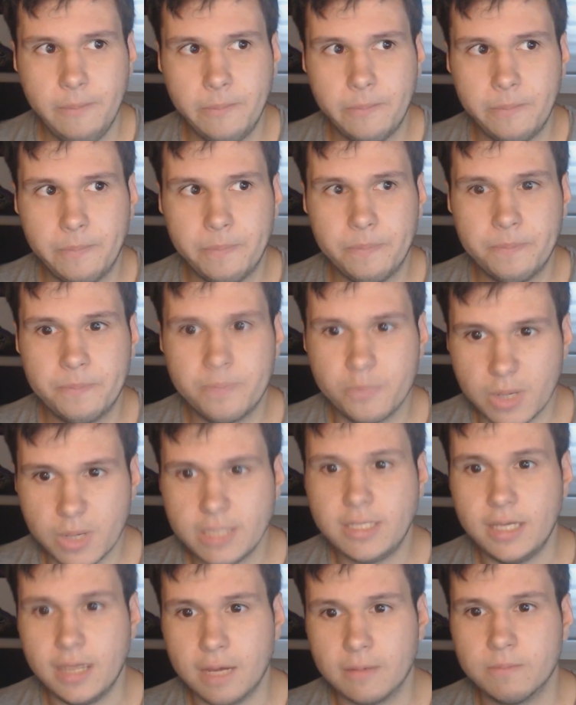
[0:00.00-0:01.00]
But
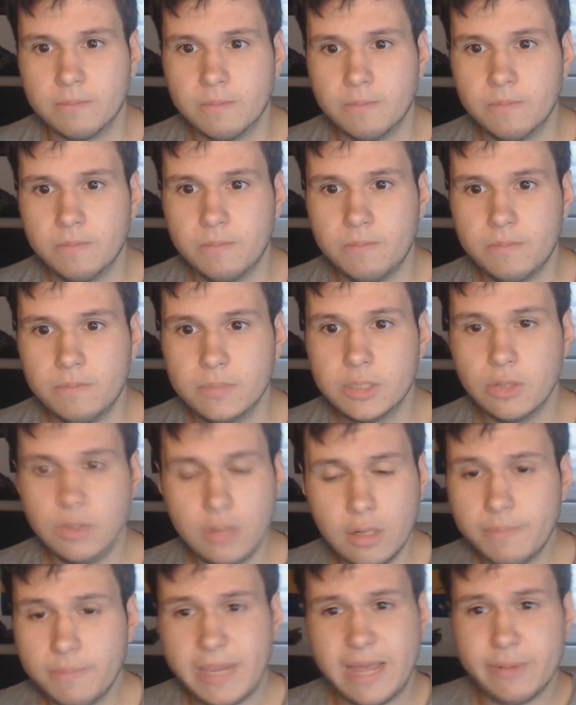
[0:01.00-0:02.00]
yeah. So you'll
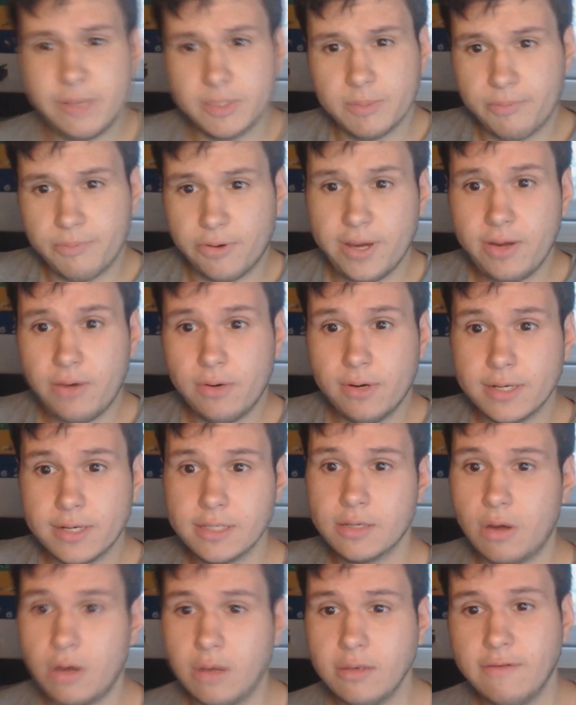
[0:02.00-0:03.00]
be able to pre-order it
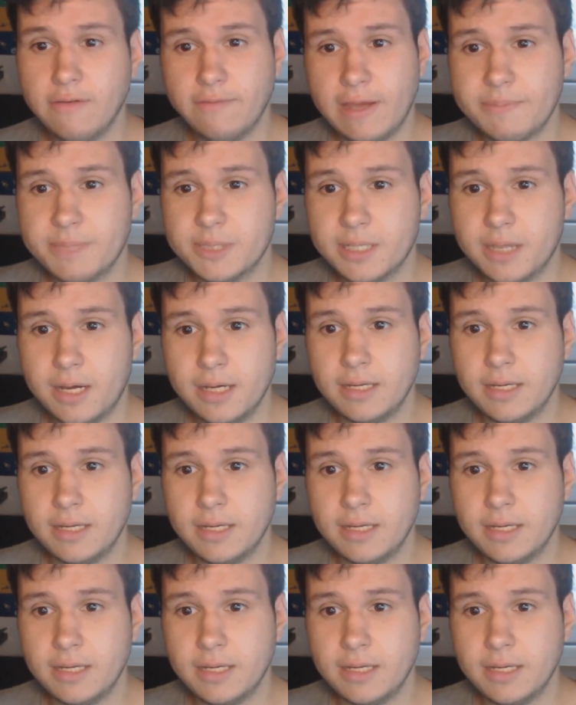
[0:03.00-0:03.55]
on the website,